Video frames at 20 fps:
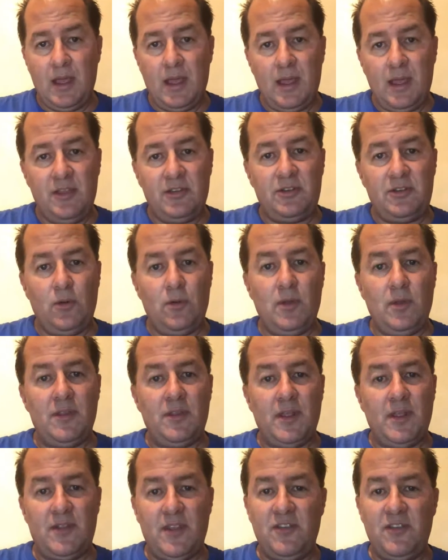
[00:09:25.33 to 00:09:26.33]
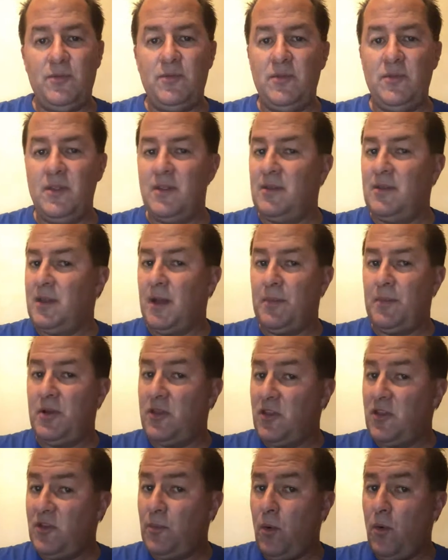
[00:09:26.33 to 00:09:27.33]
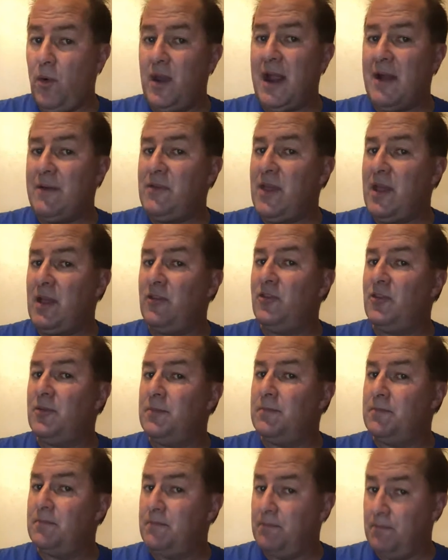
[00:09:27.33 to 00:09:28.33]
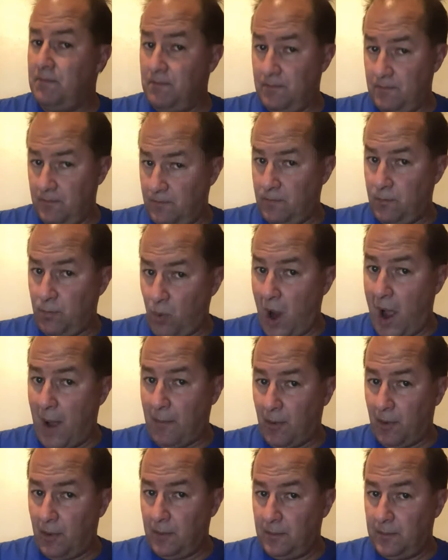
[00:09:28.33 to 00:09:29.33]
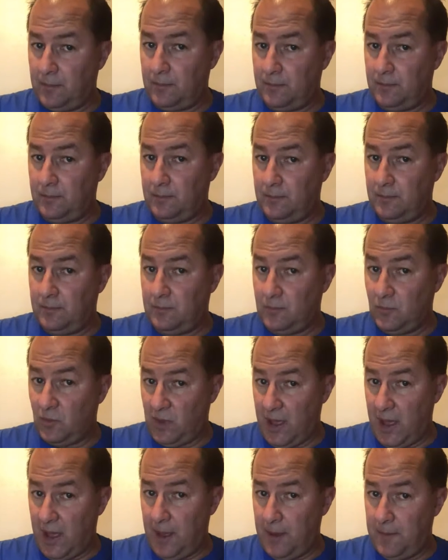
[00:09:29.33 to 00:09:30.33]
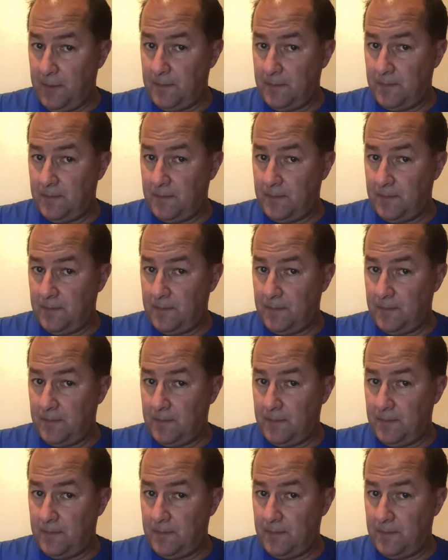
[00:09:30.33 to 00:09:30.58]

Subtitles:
He's told that up to this point, everything's proper. Okay?